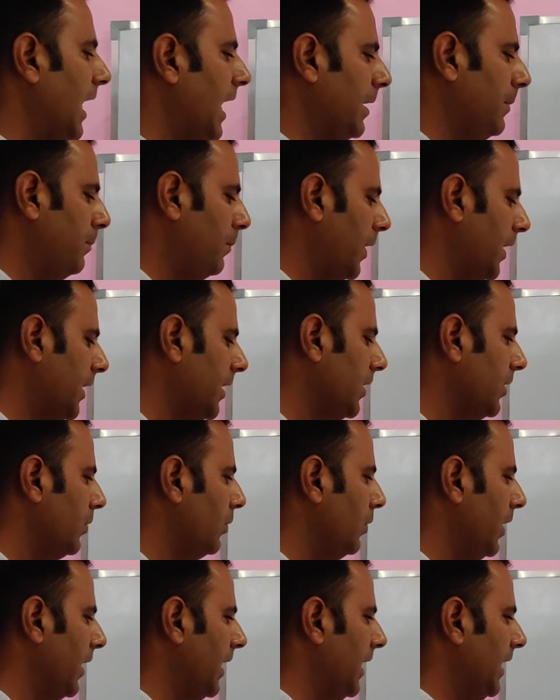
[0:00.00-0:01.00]
and
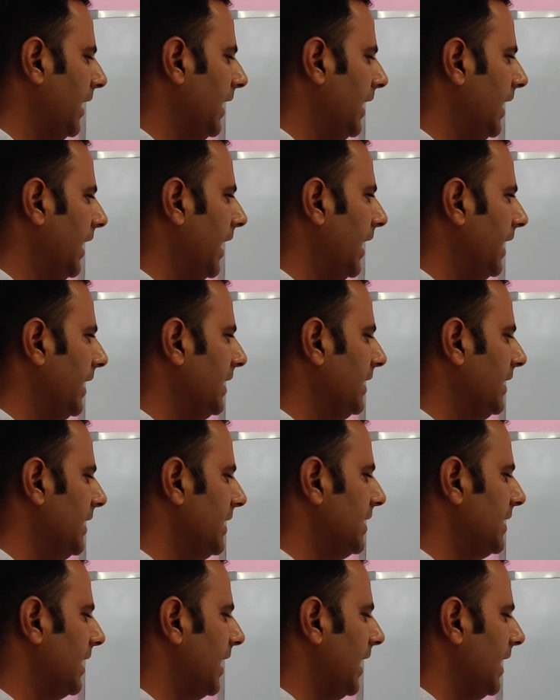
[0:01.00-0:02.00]
particularly here in
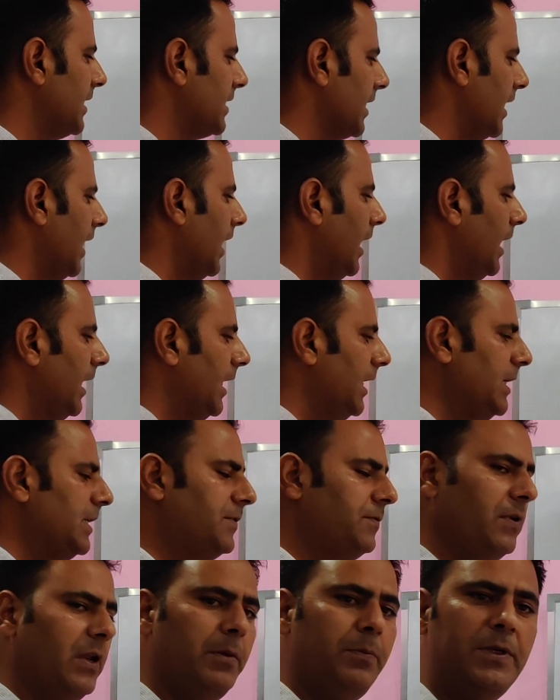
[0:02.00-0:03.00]
this case,
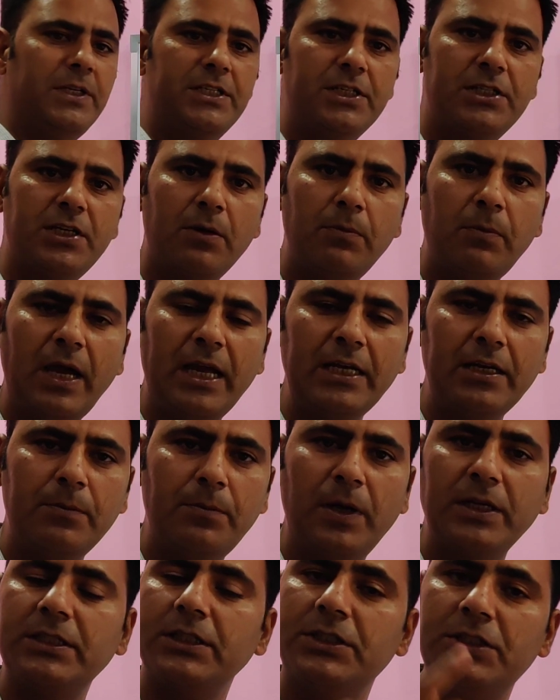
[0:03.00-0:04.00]
it will be determined
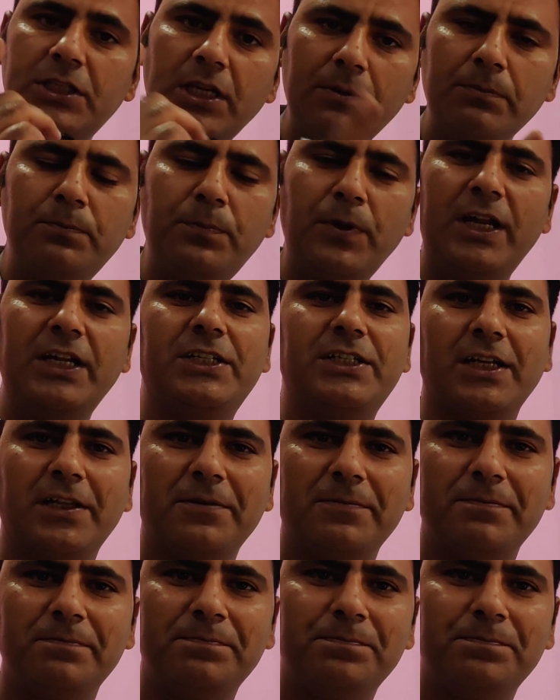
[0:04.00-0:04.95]
by the temperature.